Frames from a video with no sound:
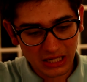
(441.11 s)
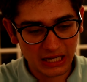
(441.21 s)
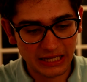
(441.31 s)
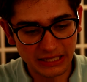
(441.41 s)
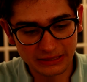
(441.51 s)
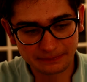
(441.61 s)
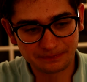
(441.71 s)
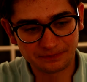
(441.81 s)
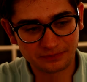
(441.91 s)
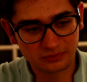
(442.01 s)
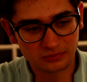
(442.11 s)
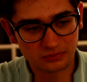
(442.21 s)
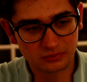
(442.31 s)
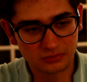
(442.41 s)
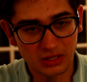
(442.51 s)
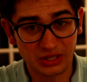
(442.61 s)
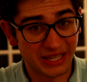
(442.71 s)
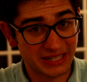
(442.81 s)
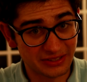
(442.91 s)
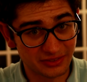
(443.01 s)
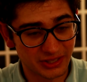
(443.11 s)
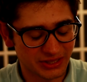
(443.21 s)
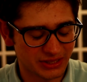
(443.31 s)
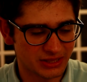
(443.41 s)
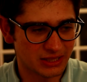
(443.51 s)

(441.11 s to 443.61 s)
it'll get easier,